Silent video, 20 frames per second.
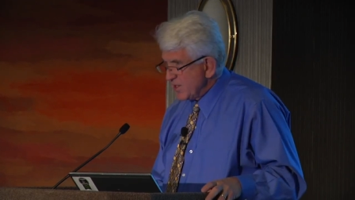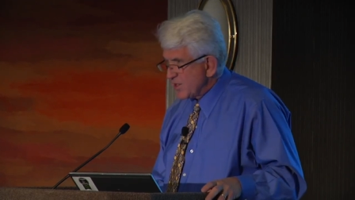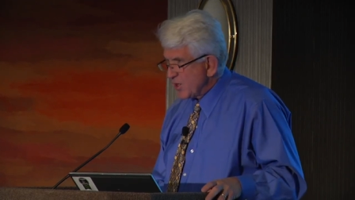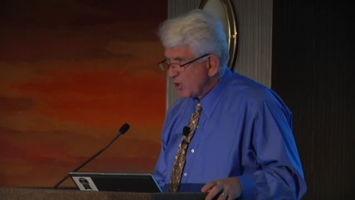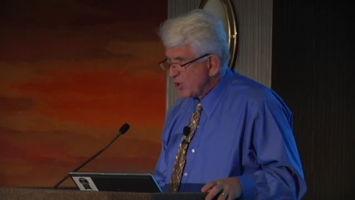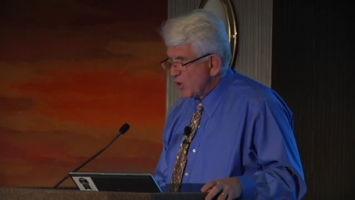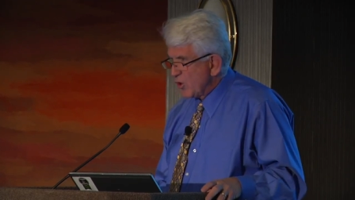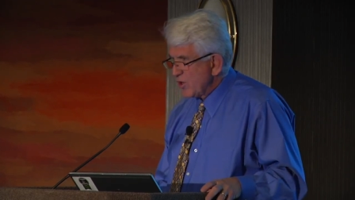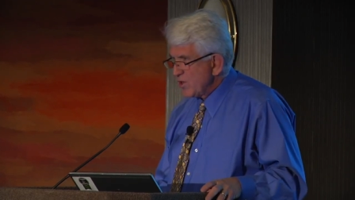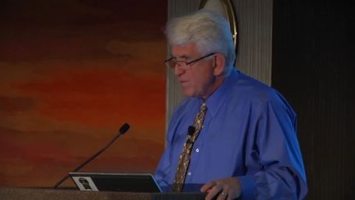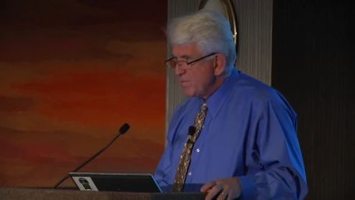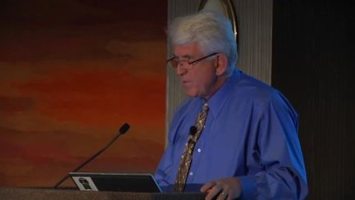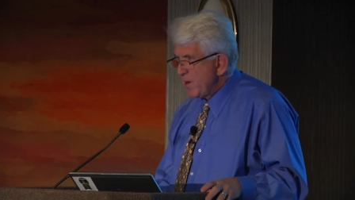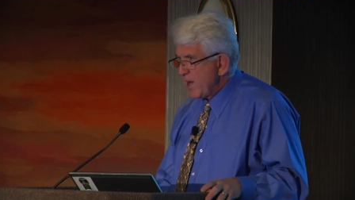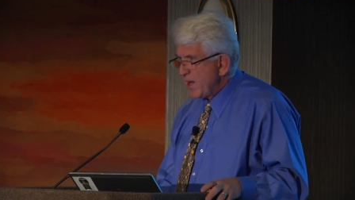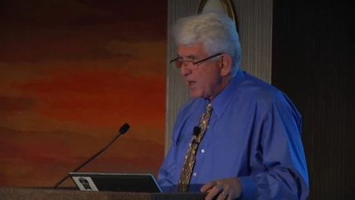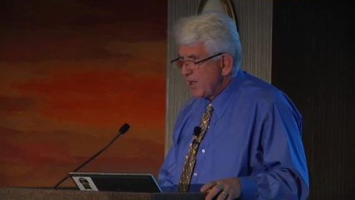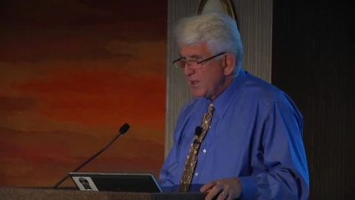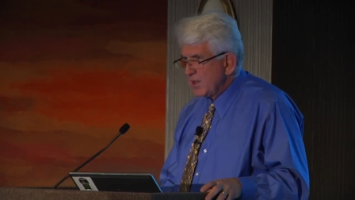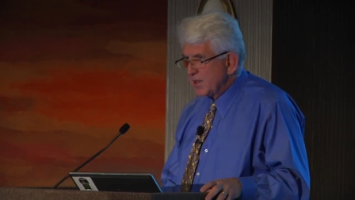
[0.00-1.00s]
So Gordon
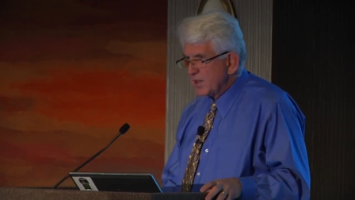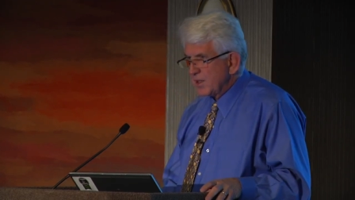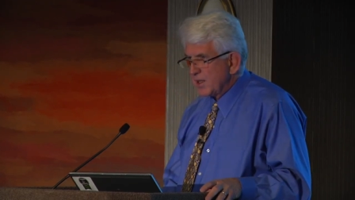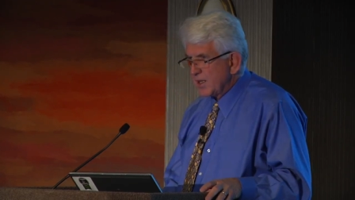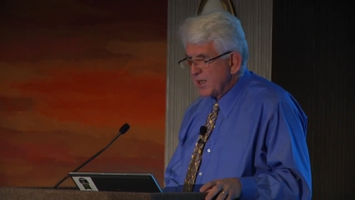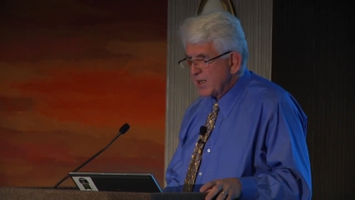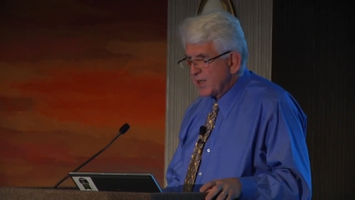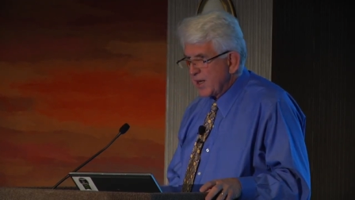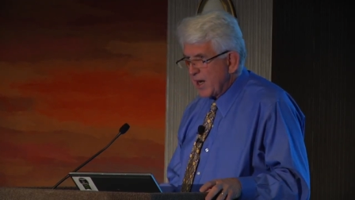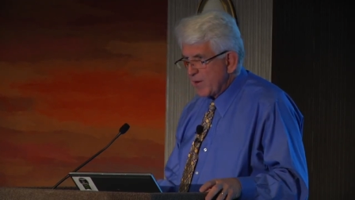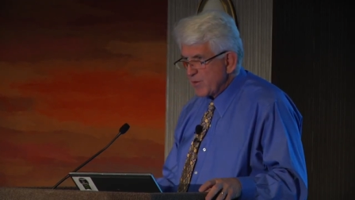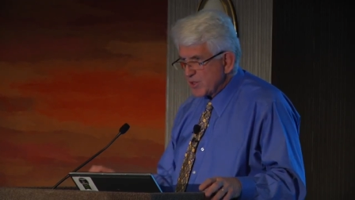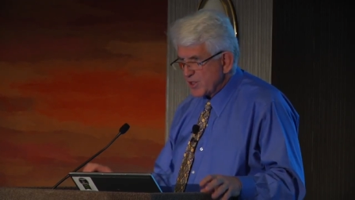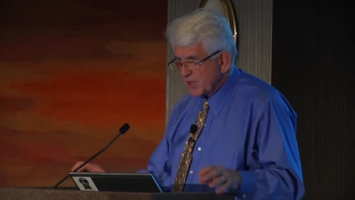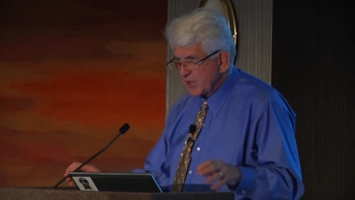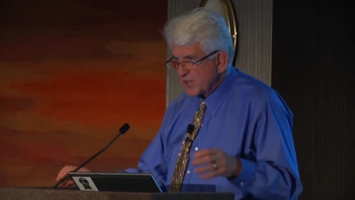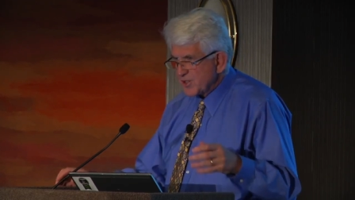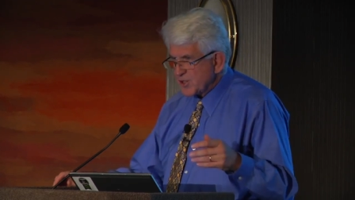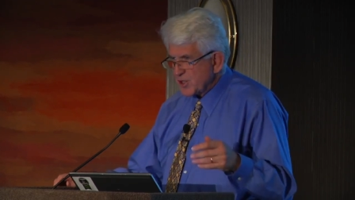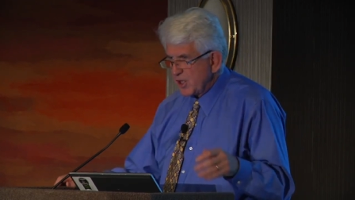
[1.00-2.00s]
Bell, uh, I was
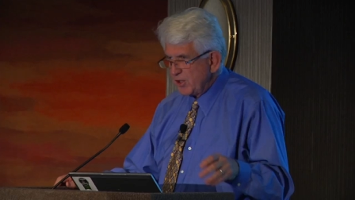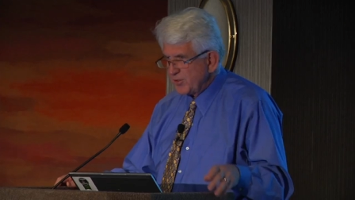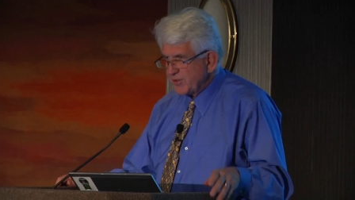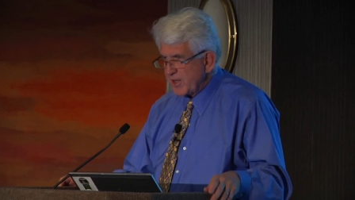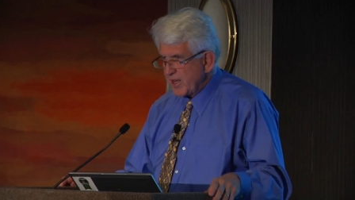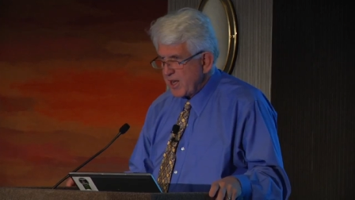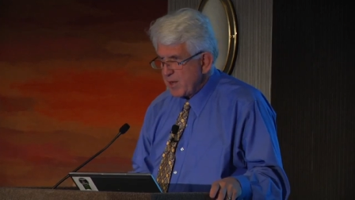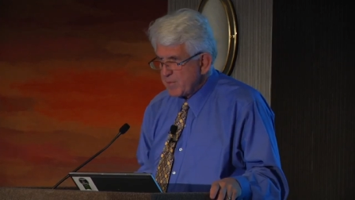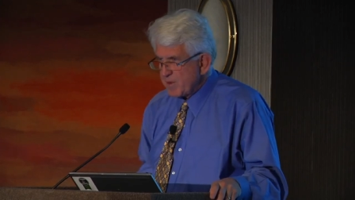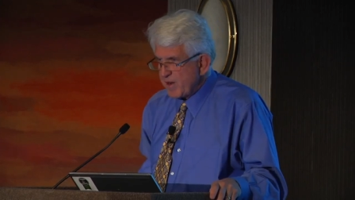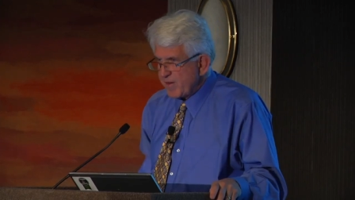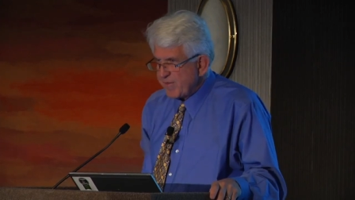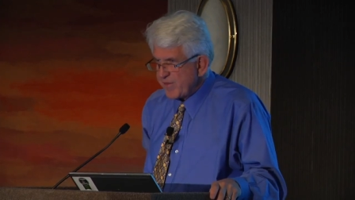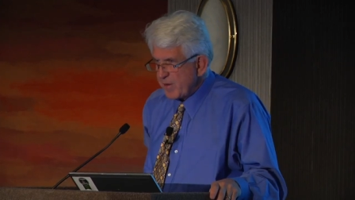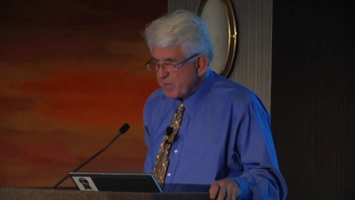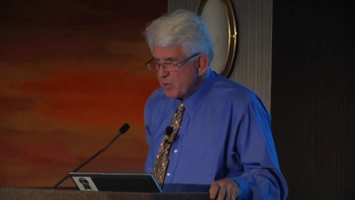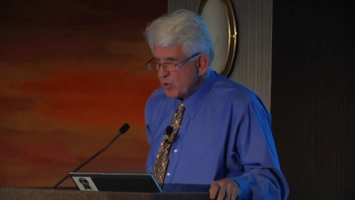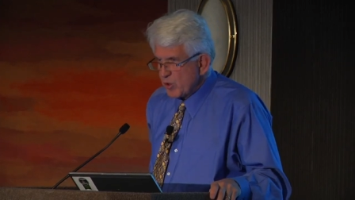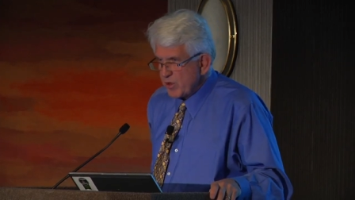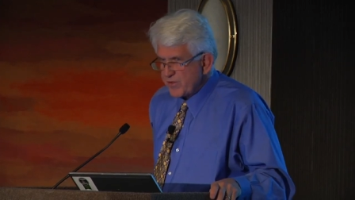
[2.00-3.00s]
a consultant to him, and in
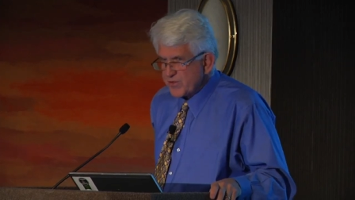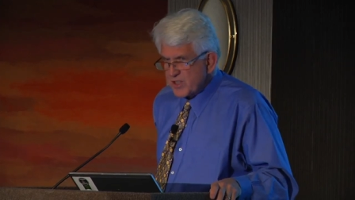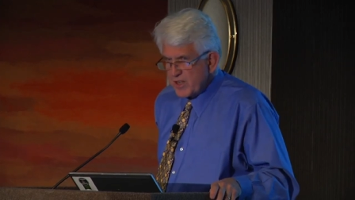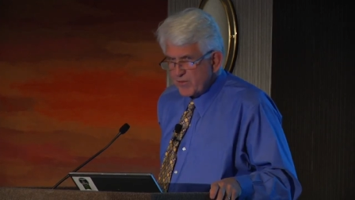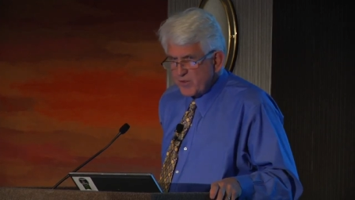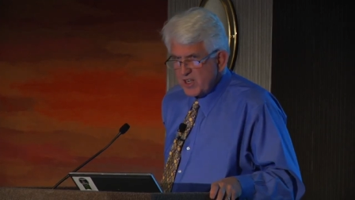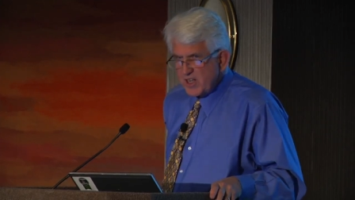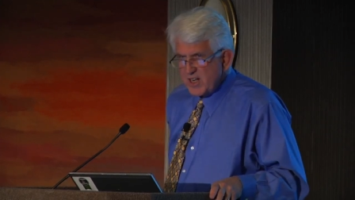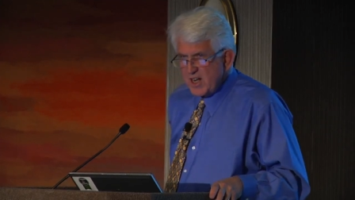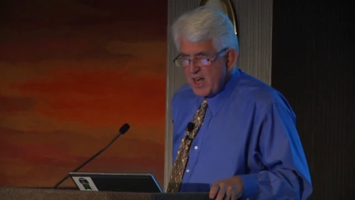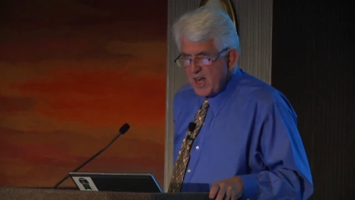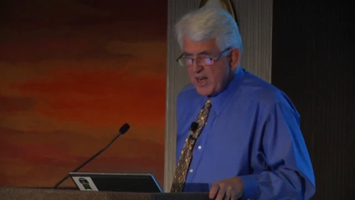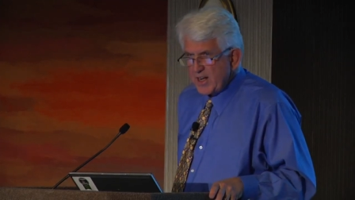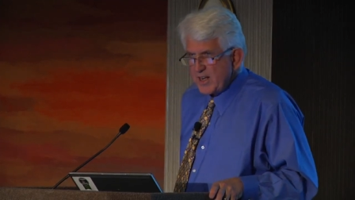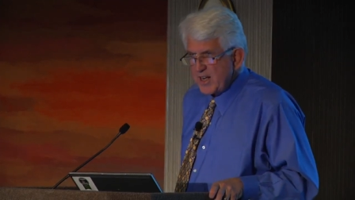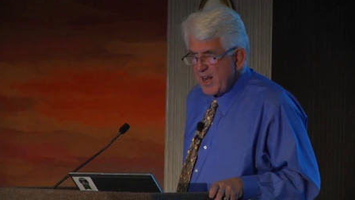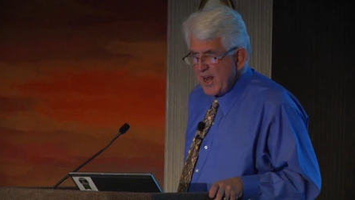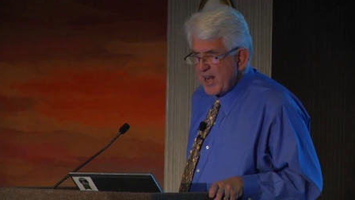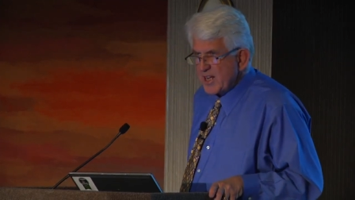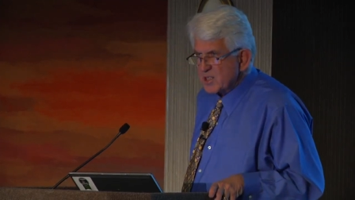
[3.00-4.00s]
February of
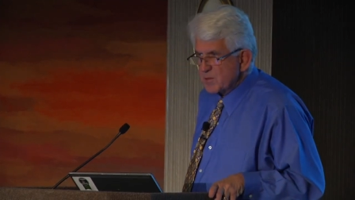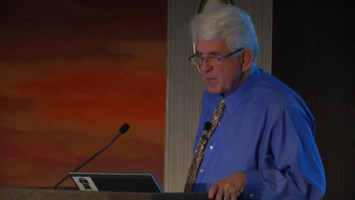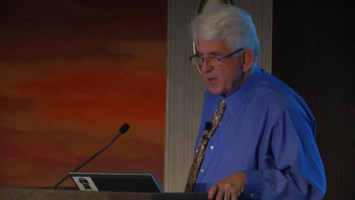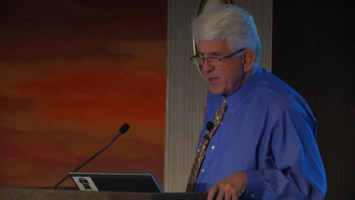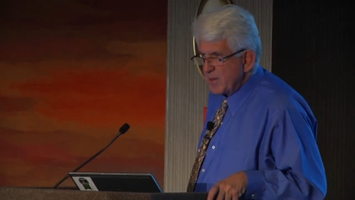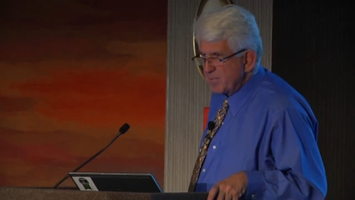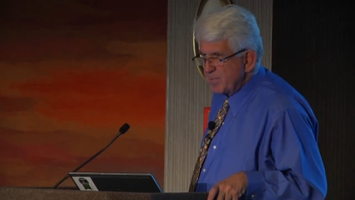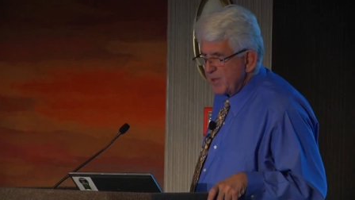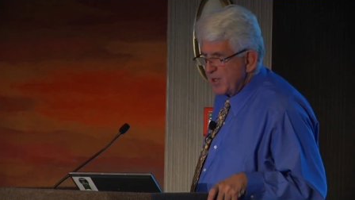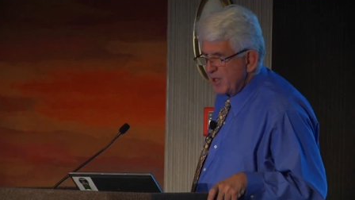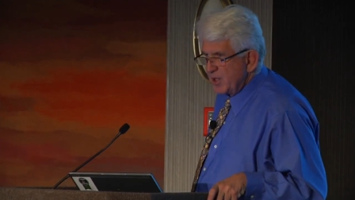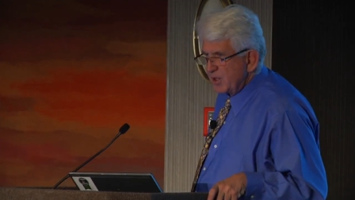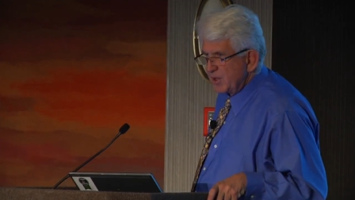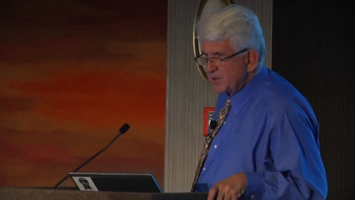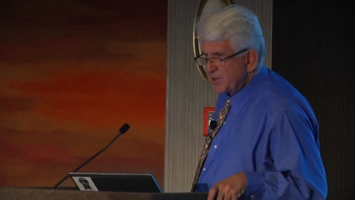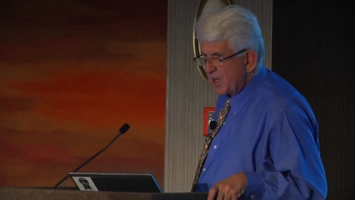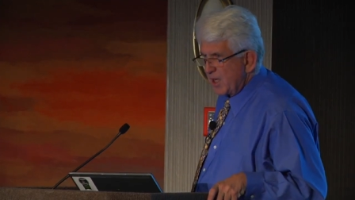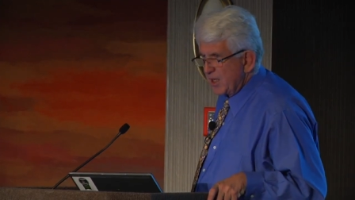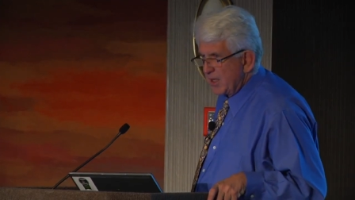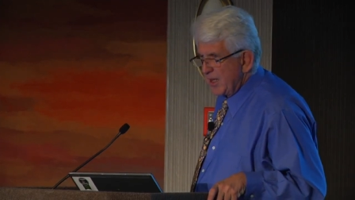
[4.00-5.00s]
'79, he asked me to
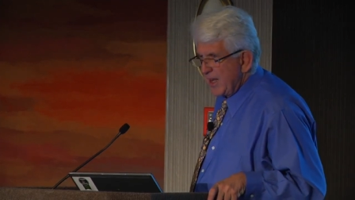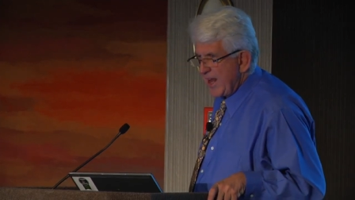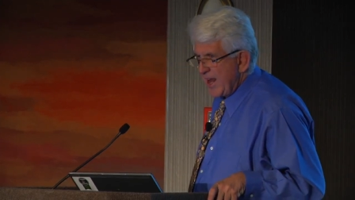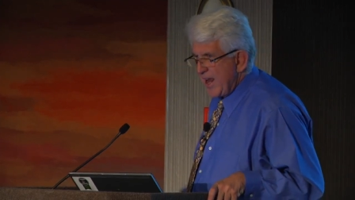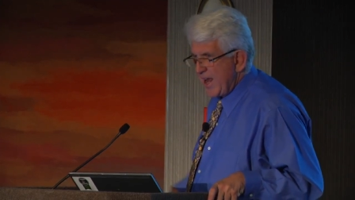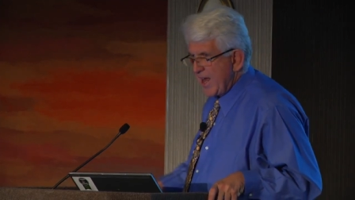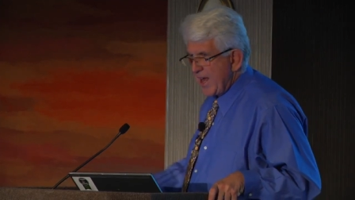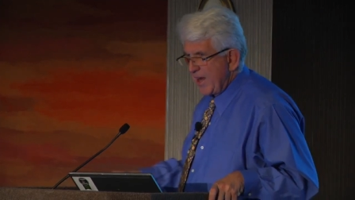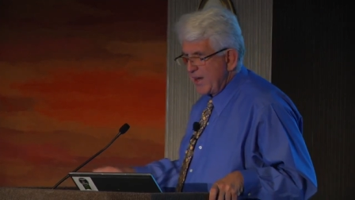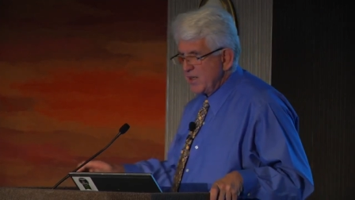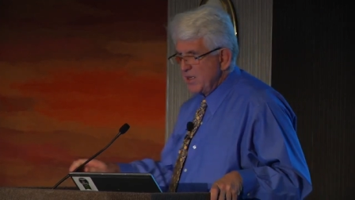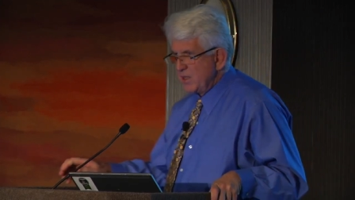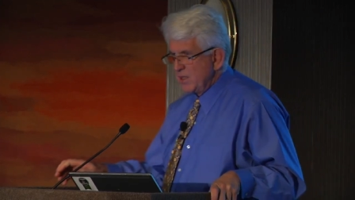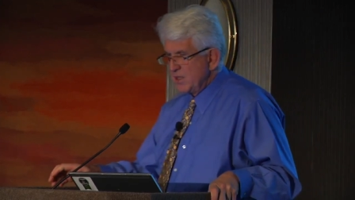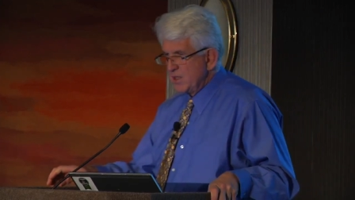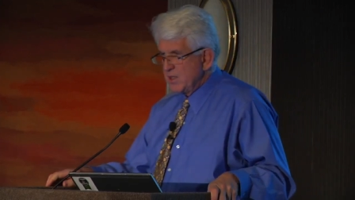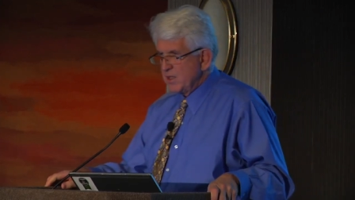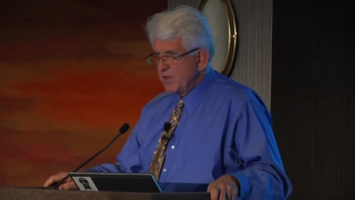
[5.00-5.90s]
build a LAN